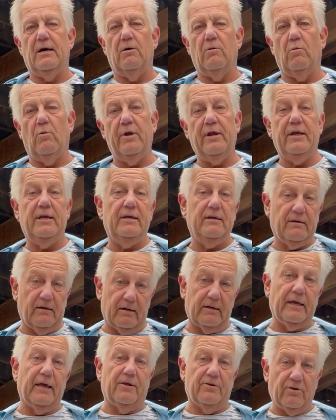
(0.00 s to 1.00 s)
we,
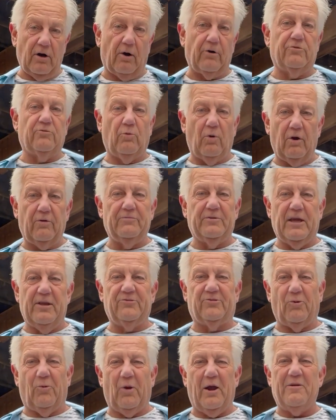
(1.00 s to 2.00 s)
again, are 12 days
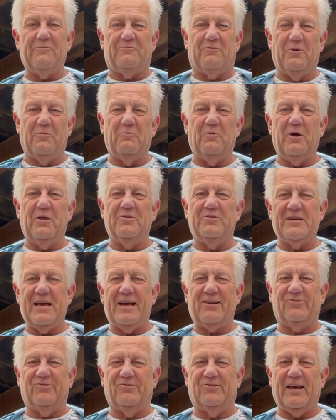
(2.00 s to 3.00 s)
away from when
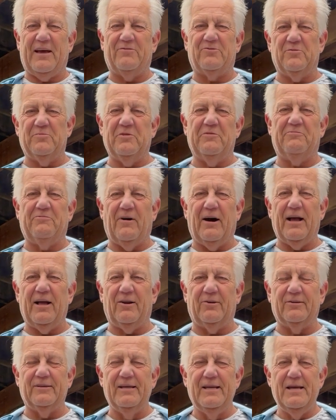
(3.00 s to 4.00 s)
taxes have to be
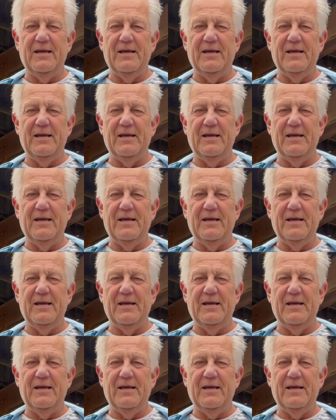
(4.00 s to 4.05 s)
filed.